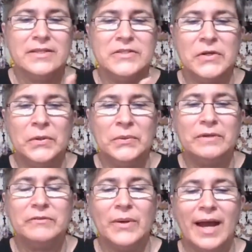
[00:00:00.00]
So
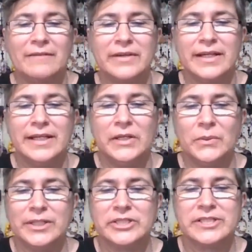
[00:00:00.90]
if you have any
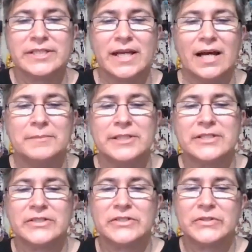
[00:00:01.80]
questions,
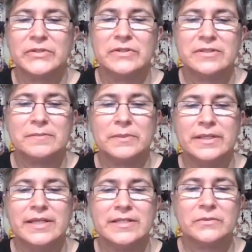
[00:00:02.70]
comments, concerns,
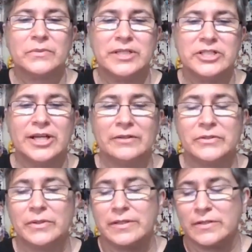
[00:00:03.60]
please reach
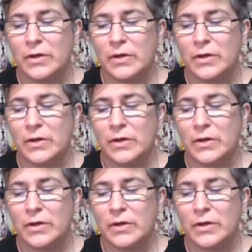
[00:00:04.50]
out to us.